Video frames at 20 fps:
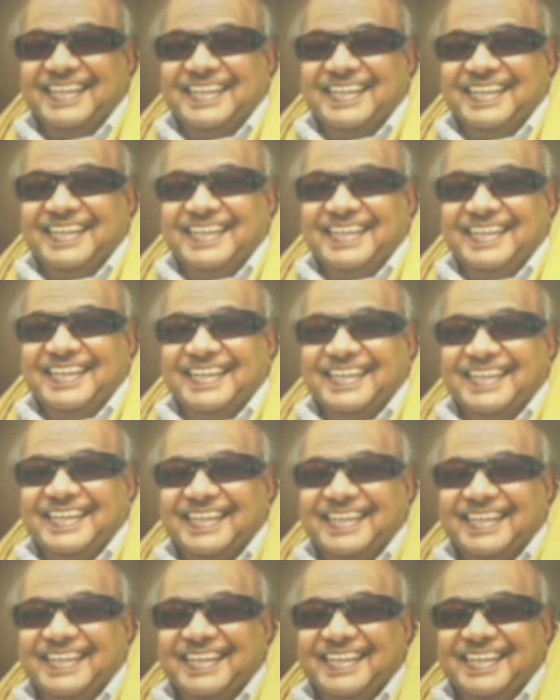
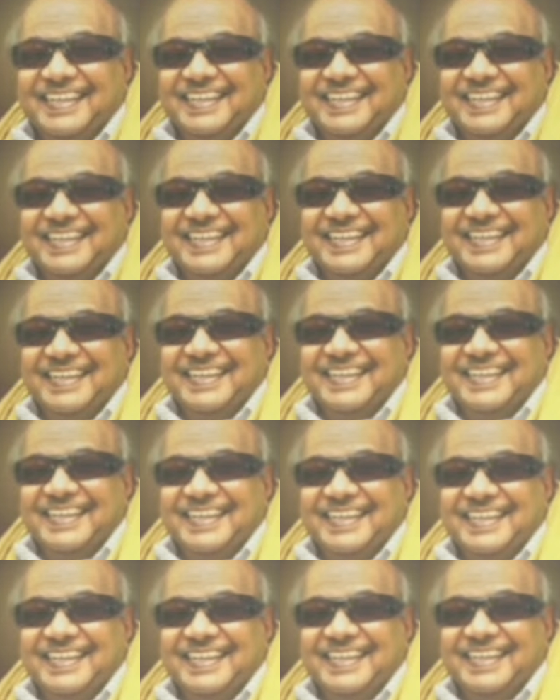
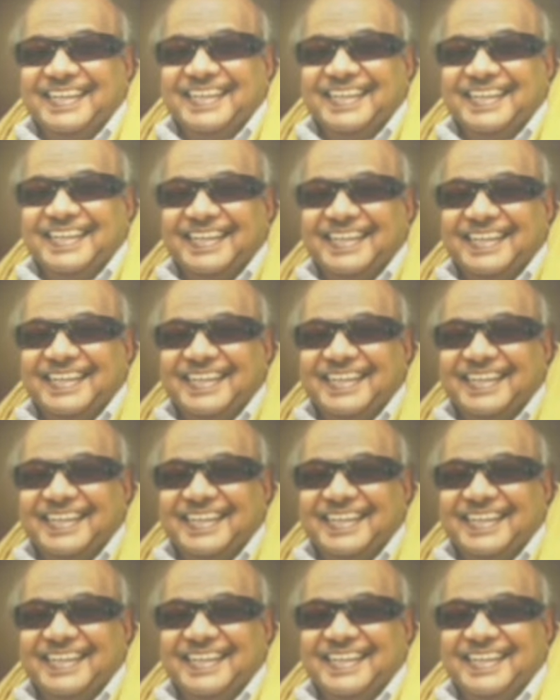
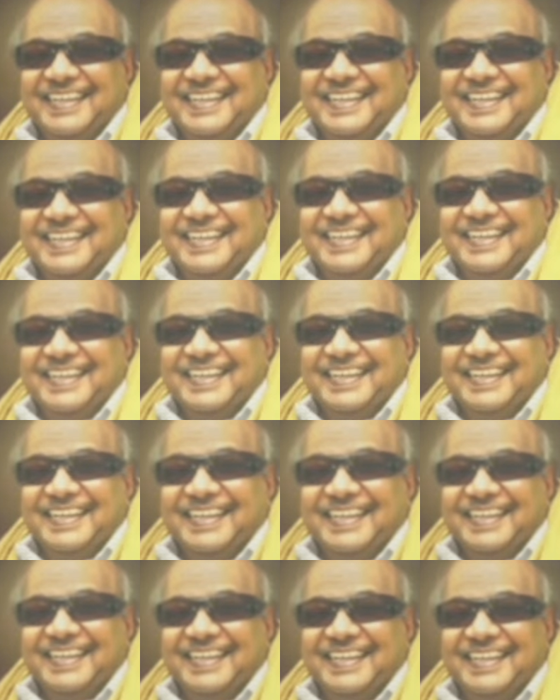
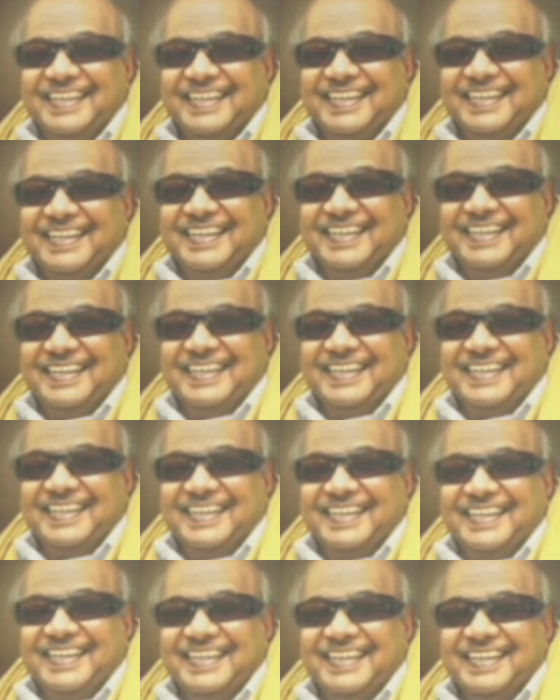
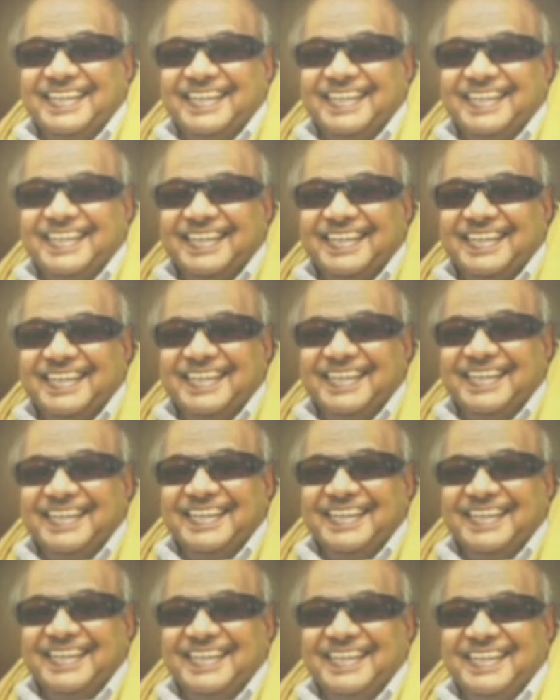
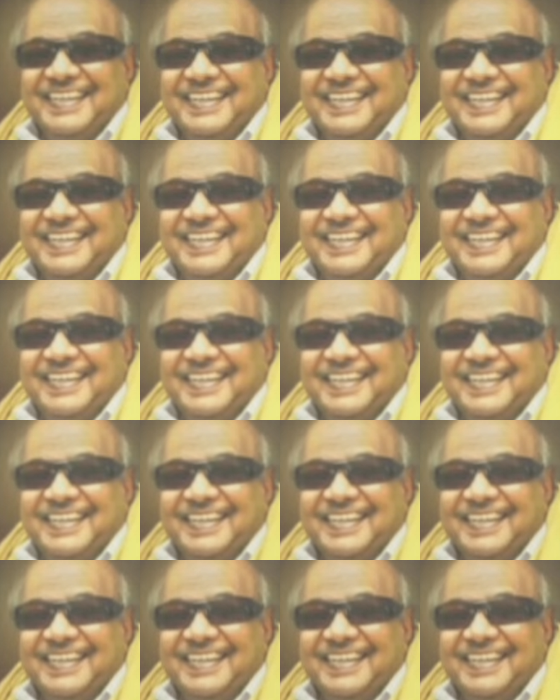
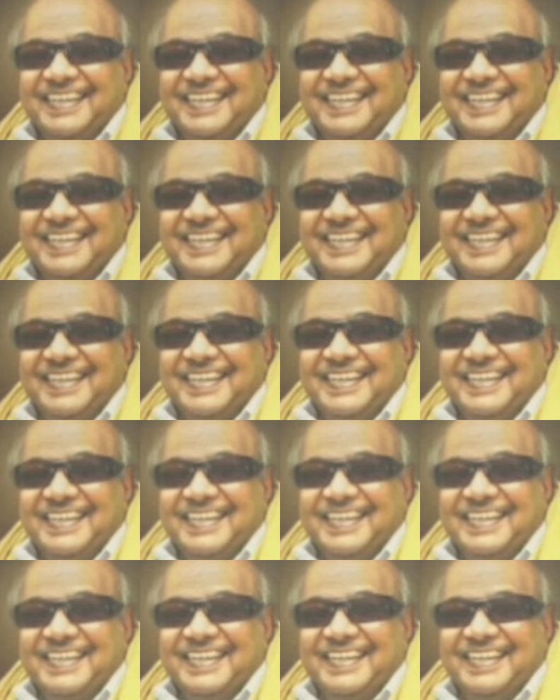No words are spoken by the person on screen.